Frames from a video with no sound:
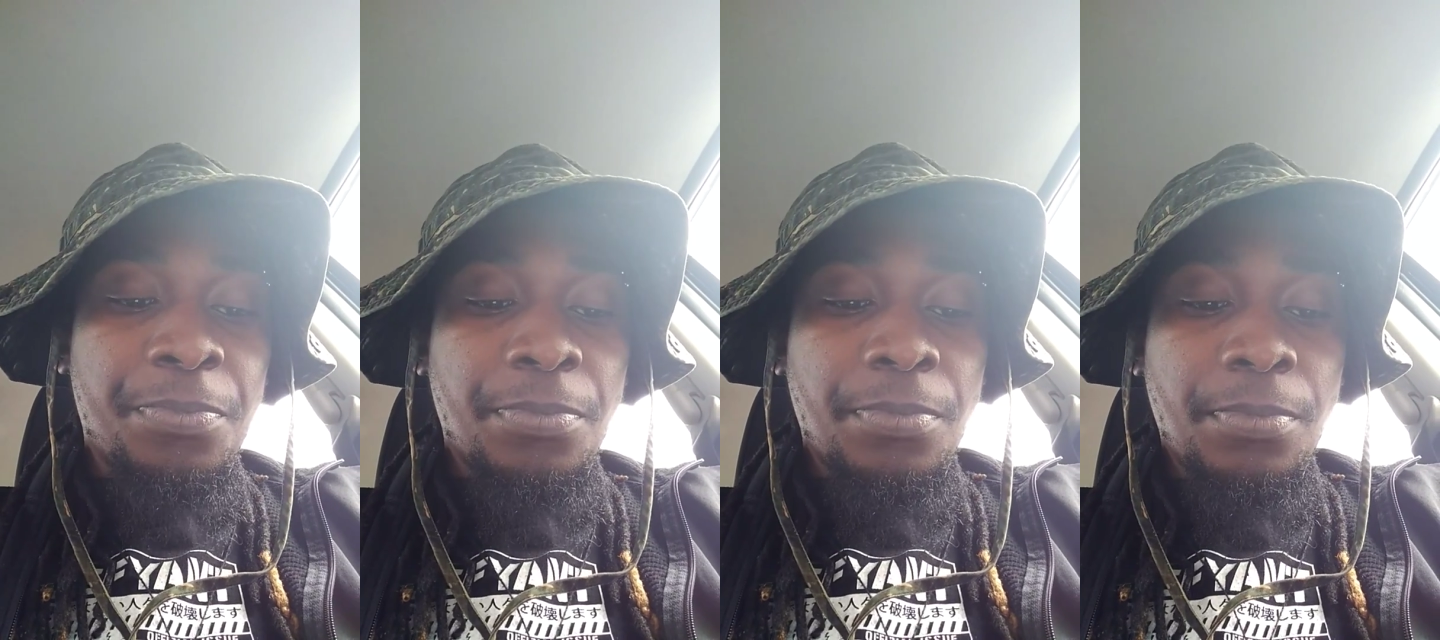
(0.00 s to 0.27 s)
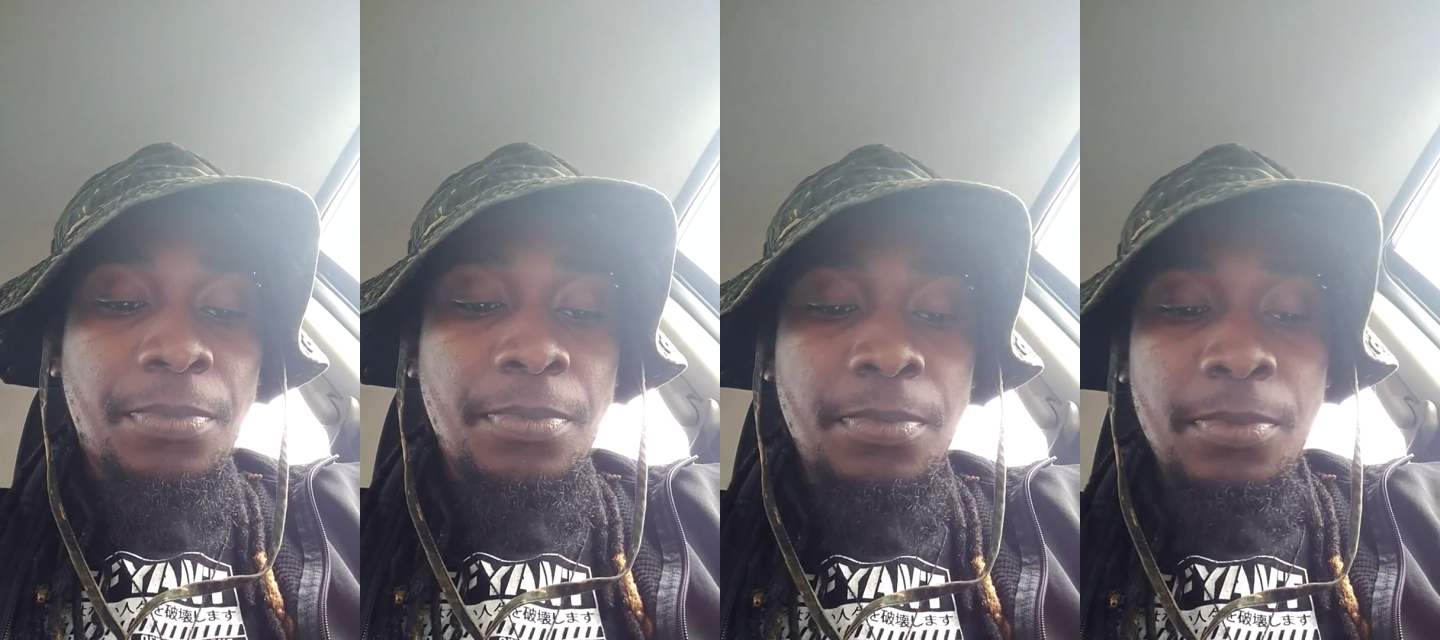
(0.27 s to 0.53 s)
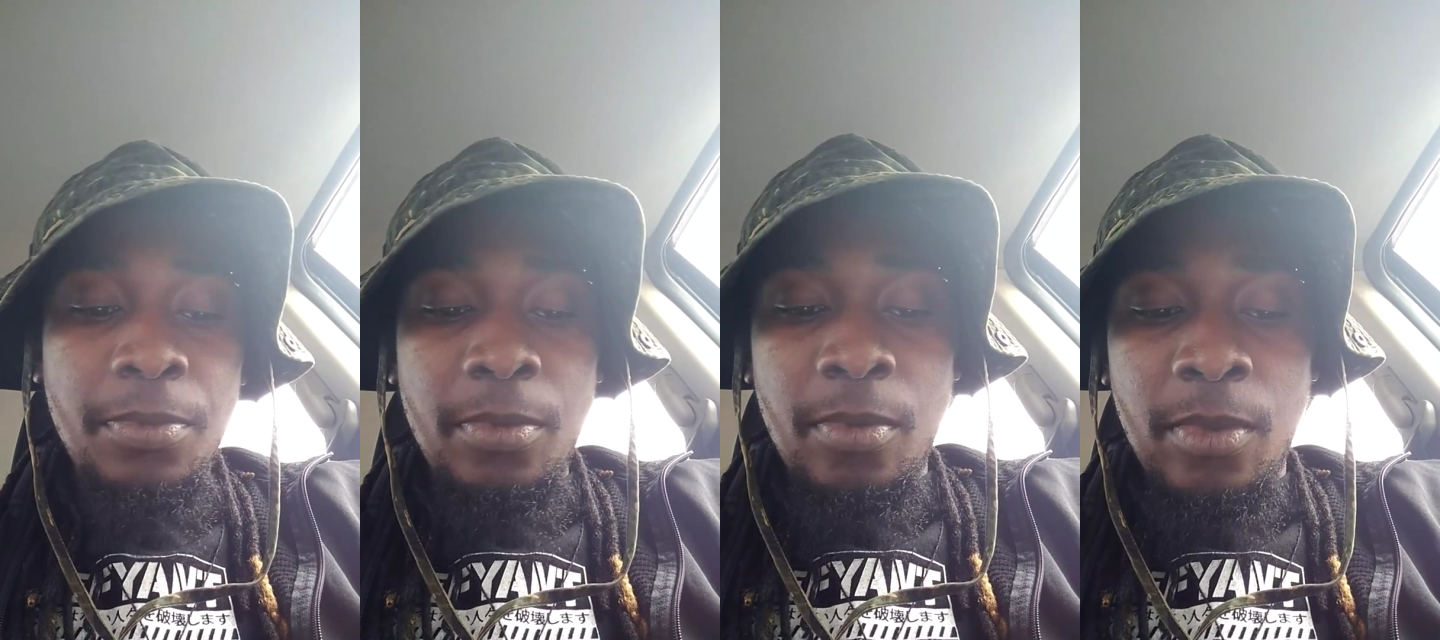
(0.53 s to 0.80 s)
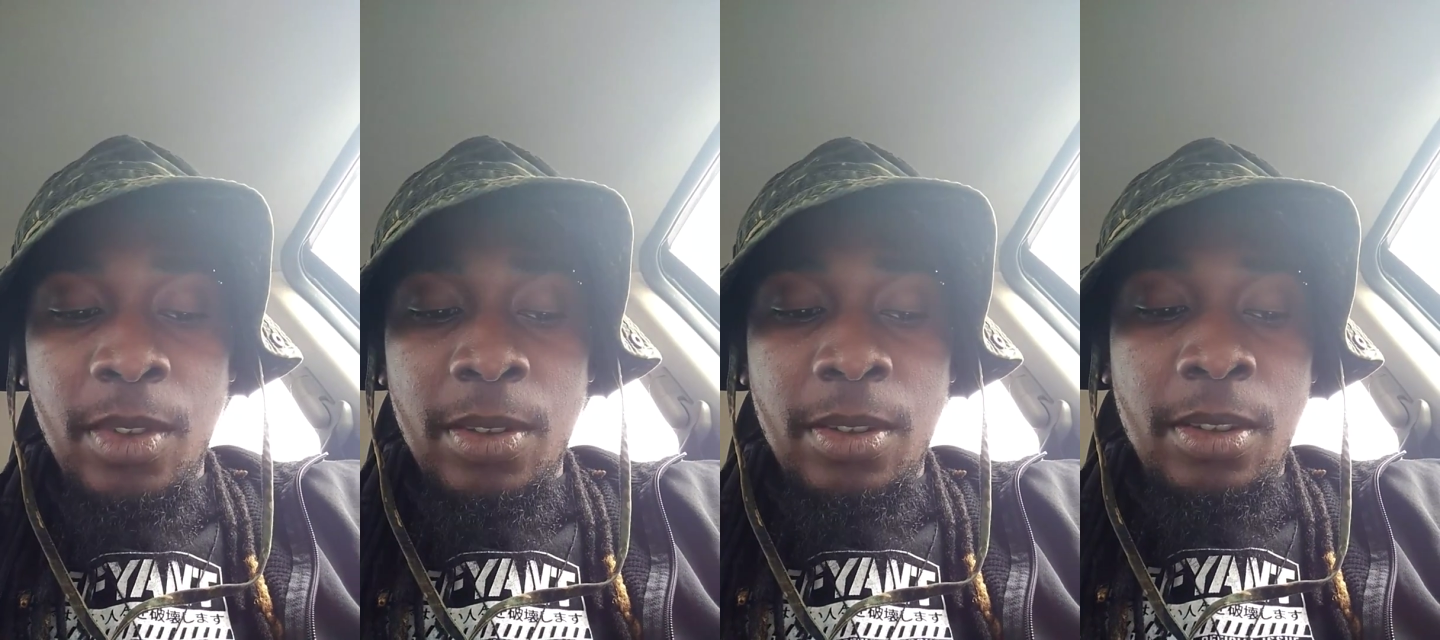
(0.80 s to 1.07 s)
It's a
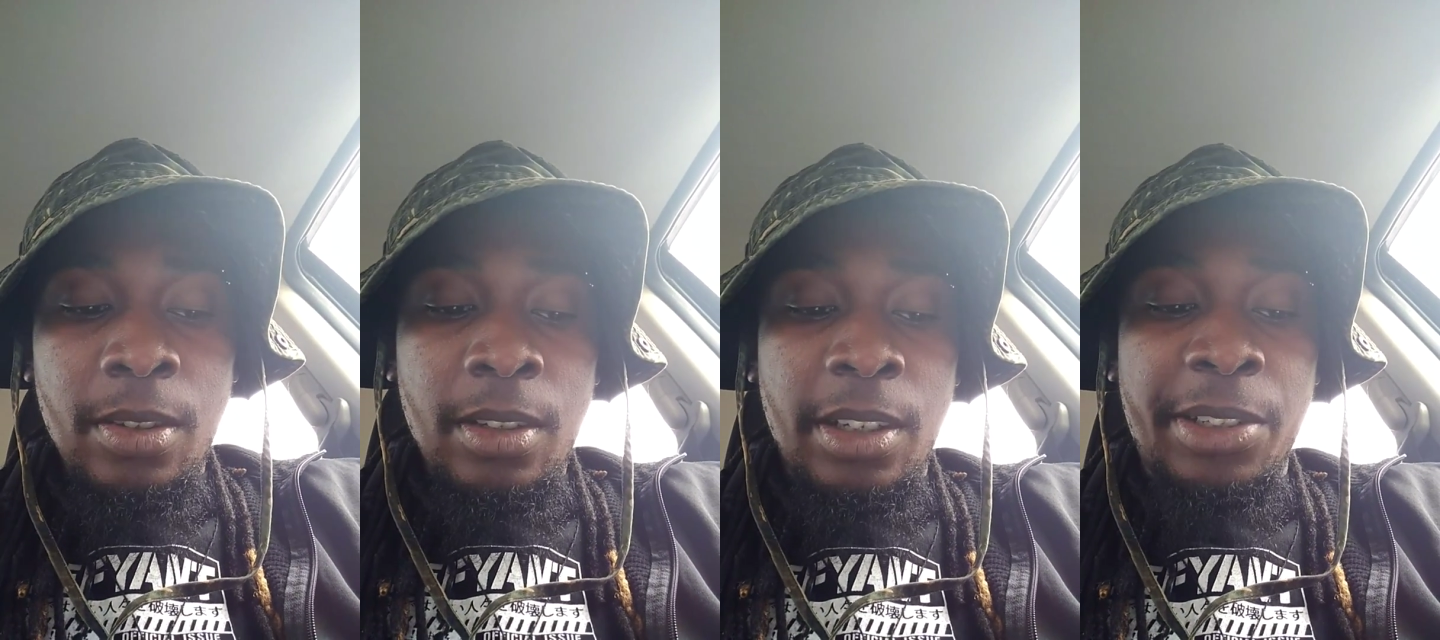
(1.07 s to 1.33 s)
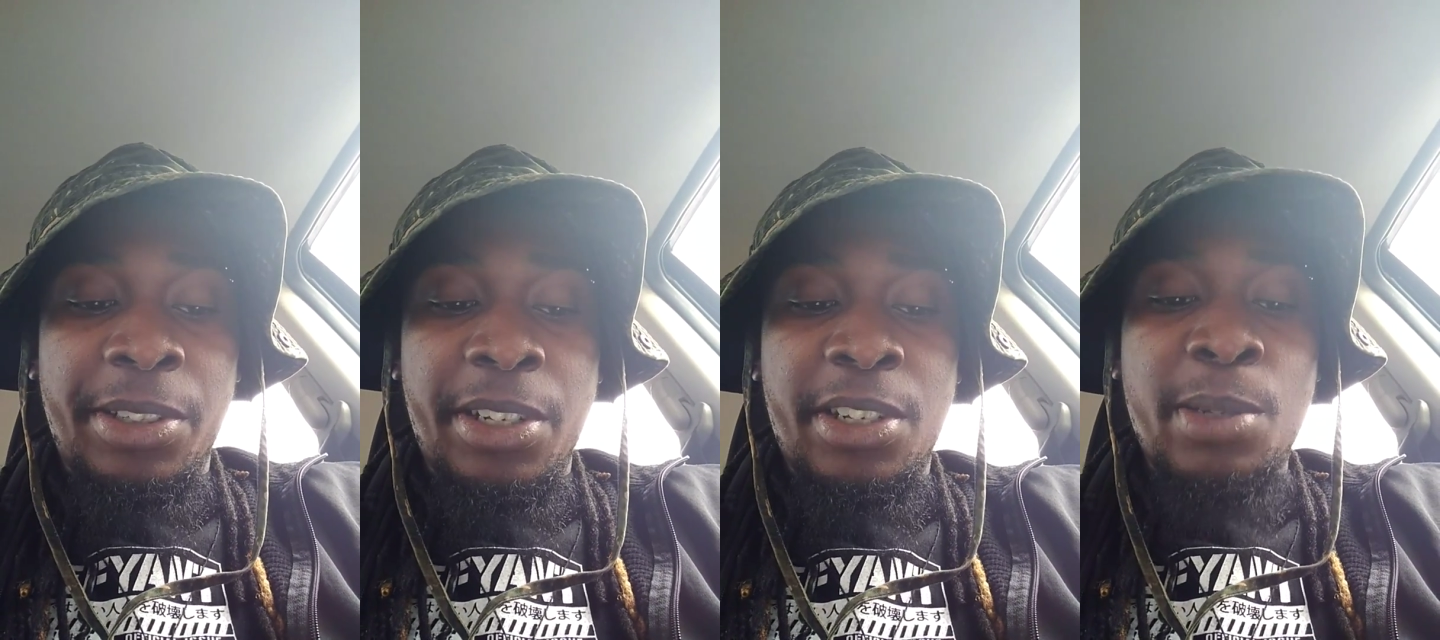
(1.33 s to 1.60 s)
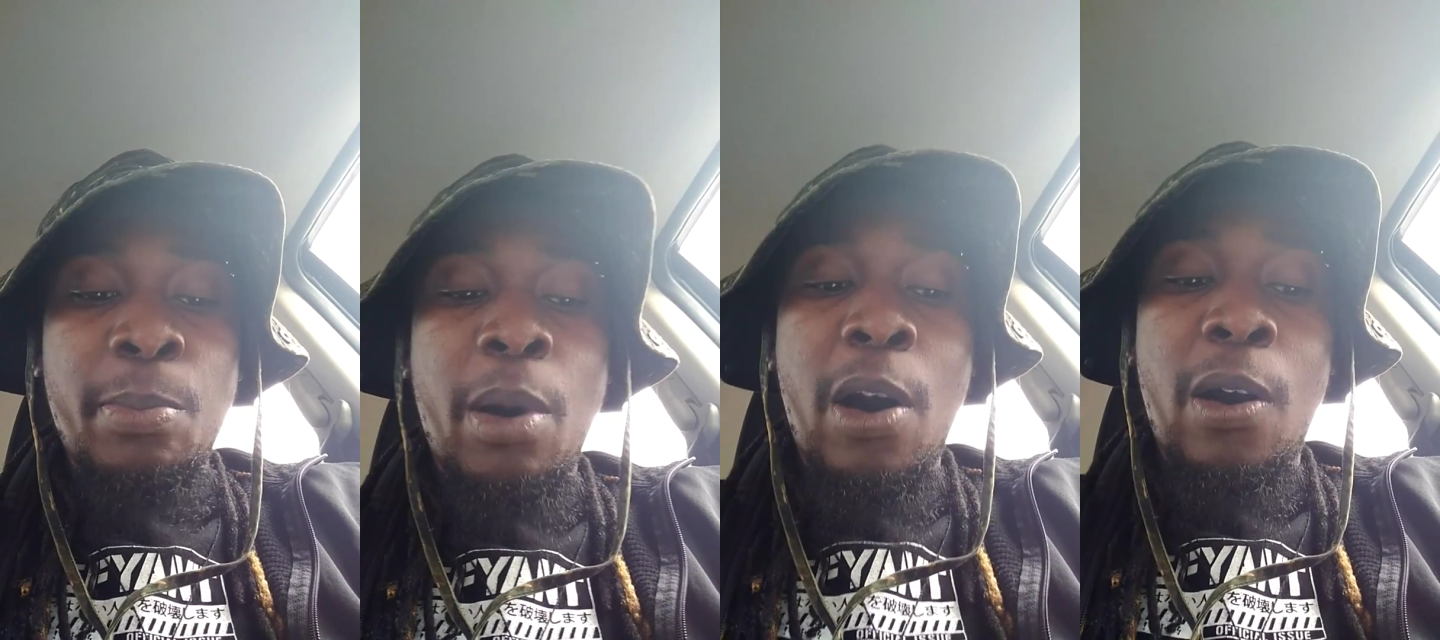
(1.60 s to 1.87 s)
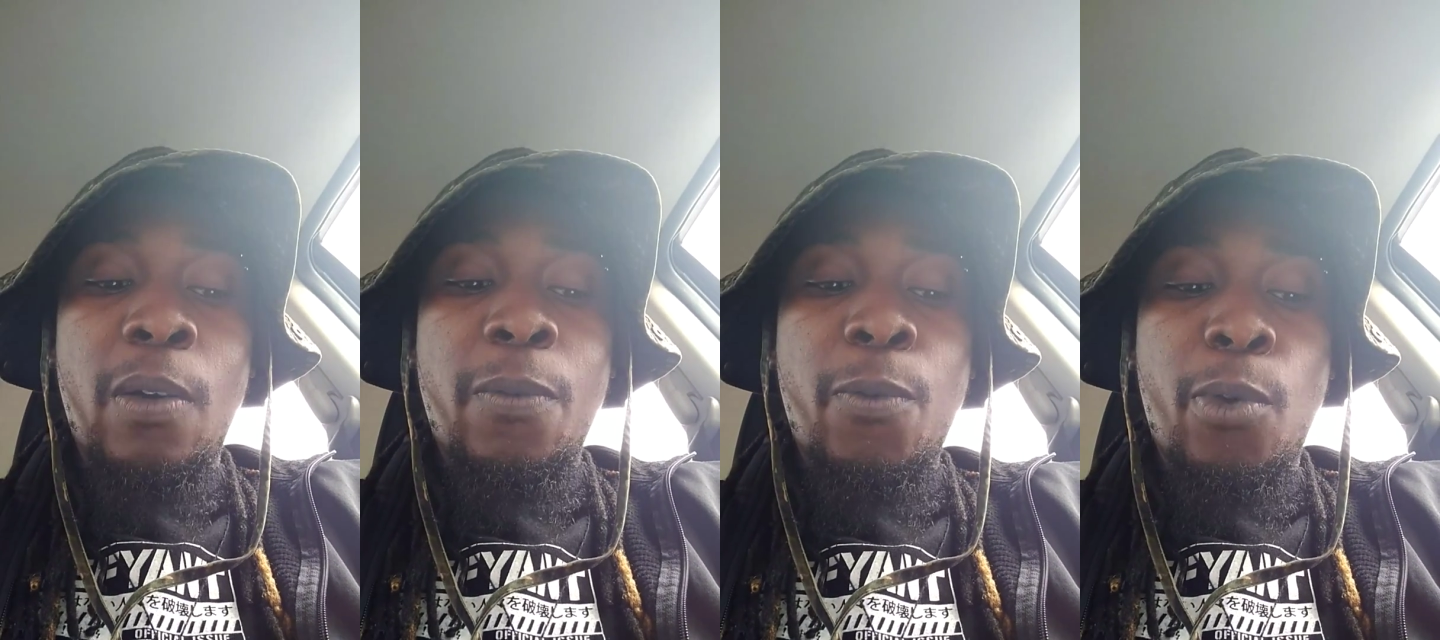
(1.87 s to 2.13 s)
small forbidden island